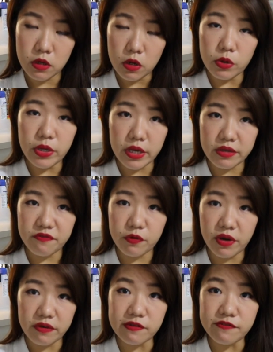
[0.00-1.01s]
Oh yeah, if you
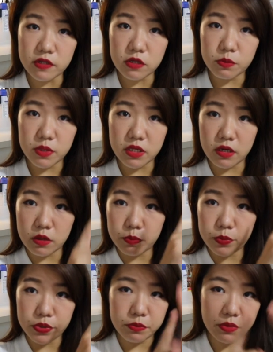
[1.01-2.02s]
haven't followed me, I'll
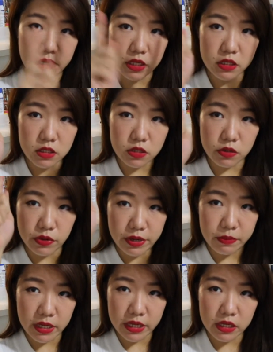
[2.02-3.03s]
put my
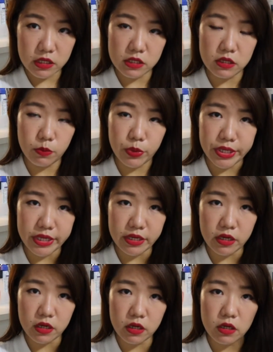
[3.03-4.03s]
Instagram link somewhere
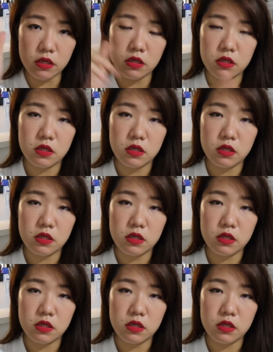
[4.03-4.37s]
here.